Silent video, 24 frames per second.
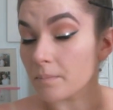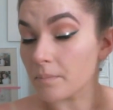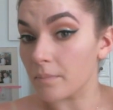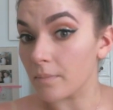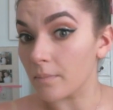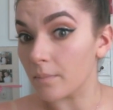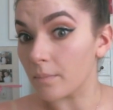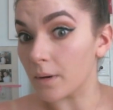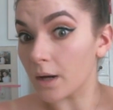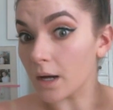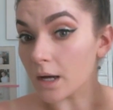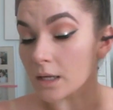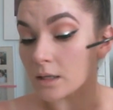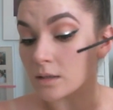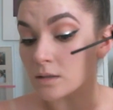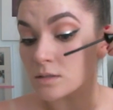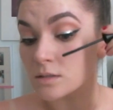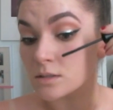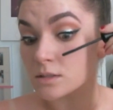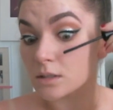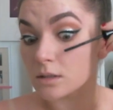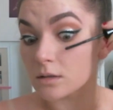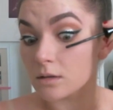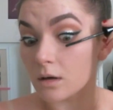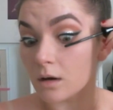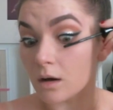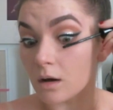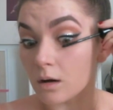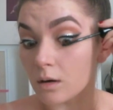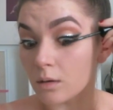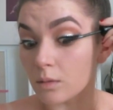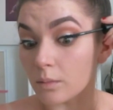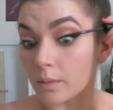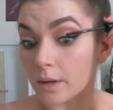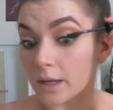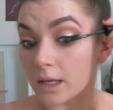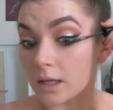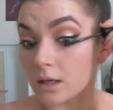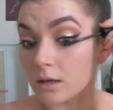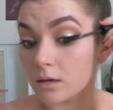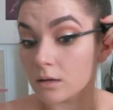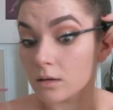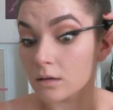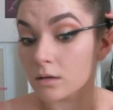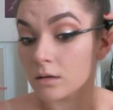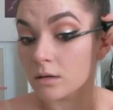But I used it the whole week